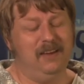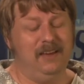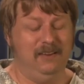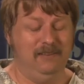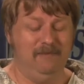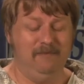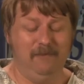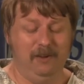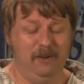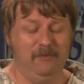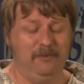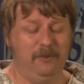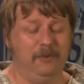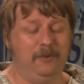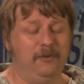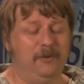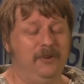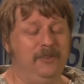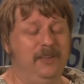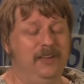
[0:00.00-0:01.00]
And of
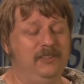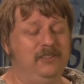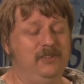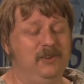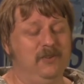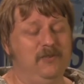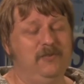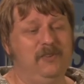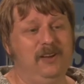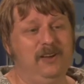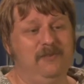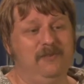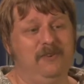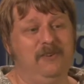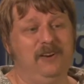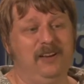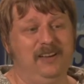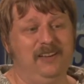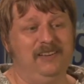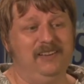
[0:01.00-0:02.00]
the three, that's your
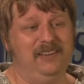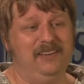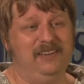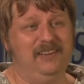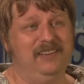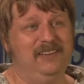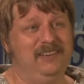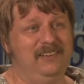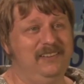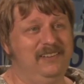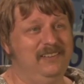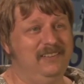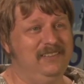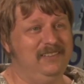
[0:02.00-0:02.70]
favorite, I take it.